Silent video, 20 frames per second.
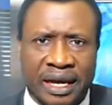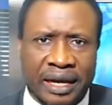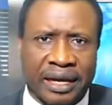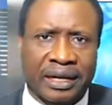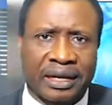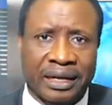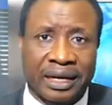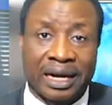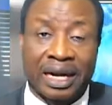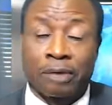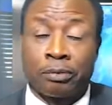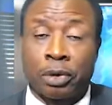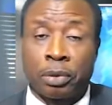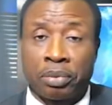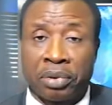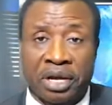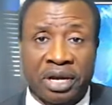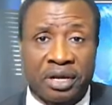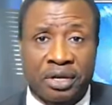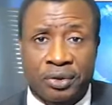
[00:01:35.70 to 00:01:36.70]
in La
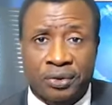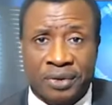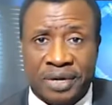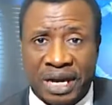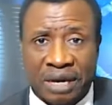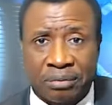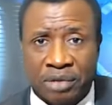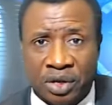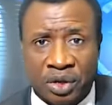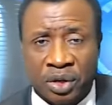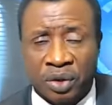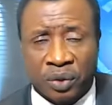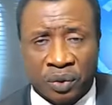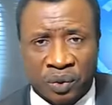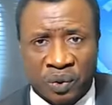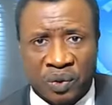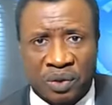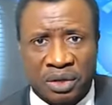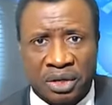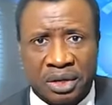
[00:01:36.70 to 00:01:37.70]
République du
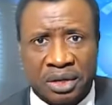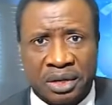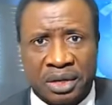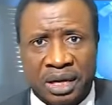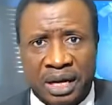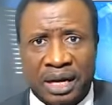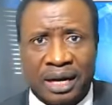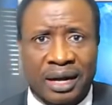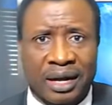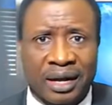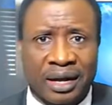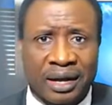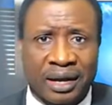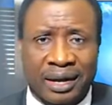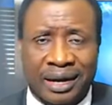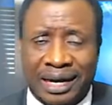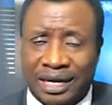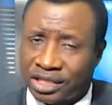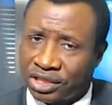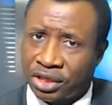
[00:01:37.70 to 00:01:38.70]
Cameroun.
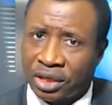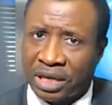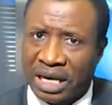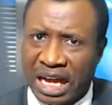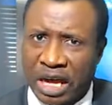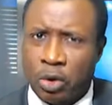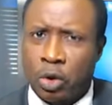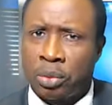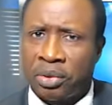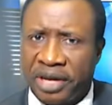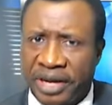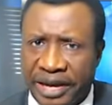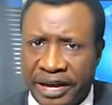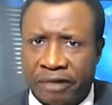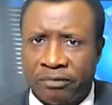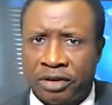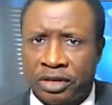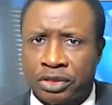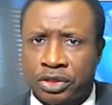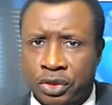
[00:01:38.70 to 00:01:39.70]
I thought I would be
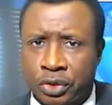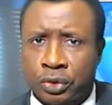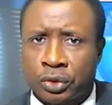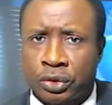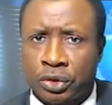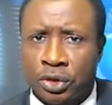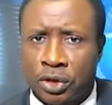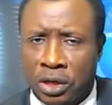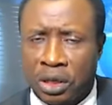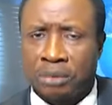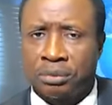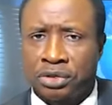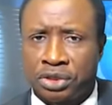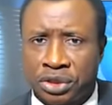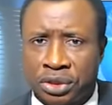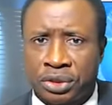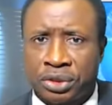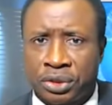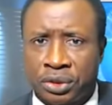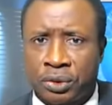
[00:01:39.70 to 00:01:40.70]
able to come
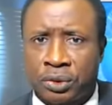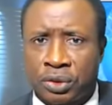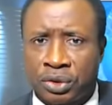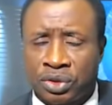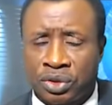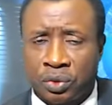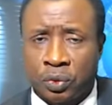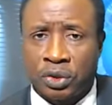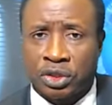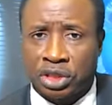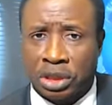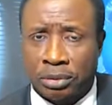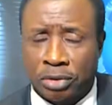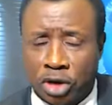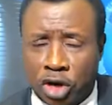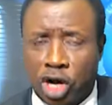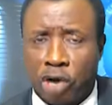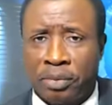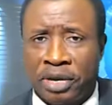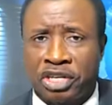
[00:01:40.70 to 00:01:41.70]
to you with some
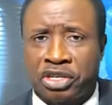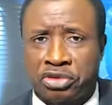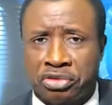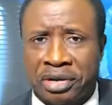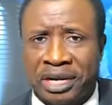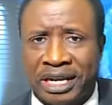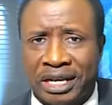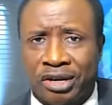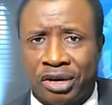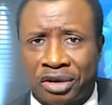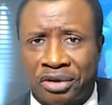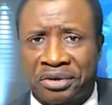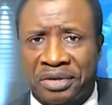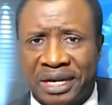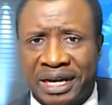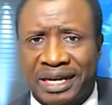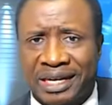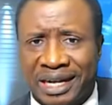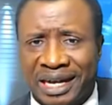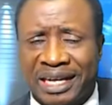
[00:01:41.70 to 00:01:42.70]
commentary on
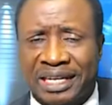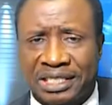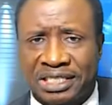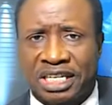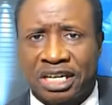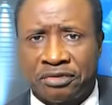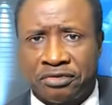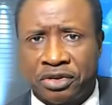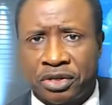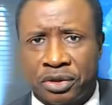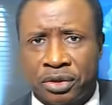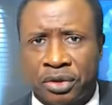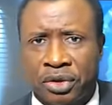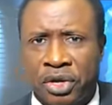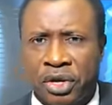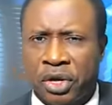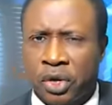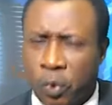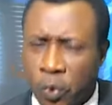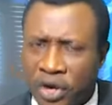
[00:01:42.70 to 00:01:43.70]
that interview
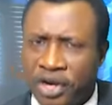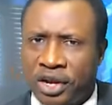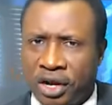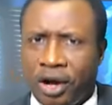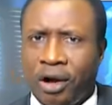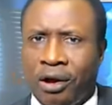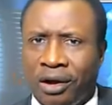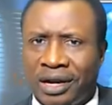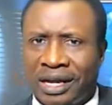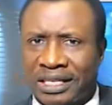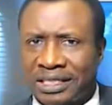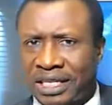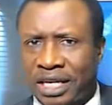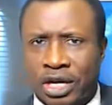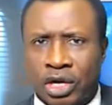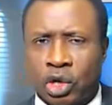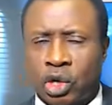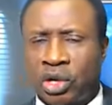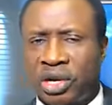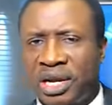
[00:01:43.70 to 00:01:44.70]
with others,
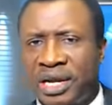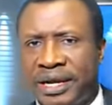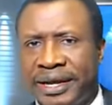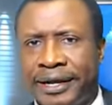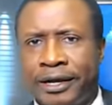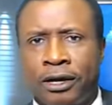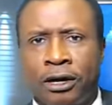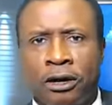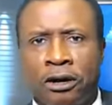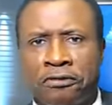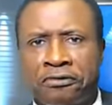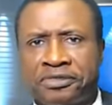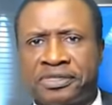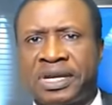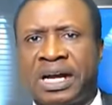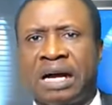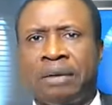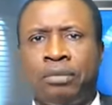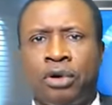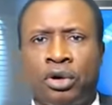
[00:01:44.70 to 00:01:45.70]
including that of
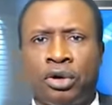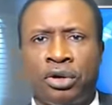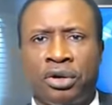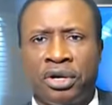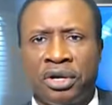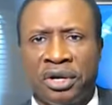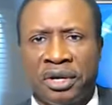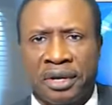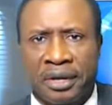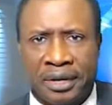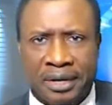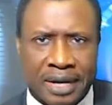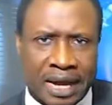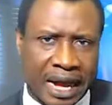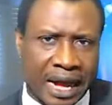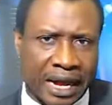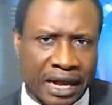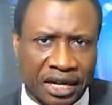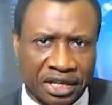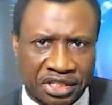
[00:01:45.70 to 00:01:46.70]
Thabo
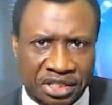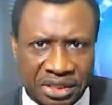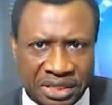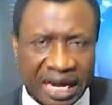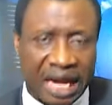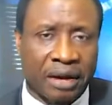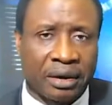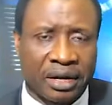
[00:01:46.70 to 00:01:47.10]
Nagy.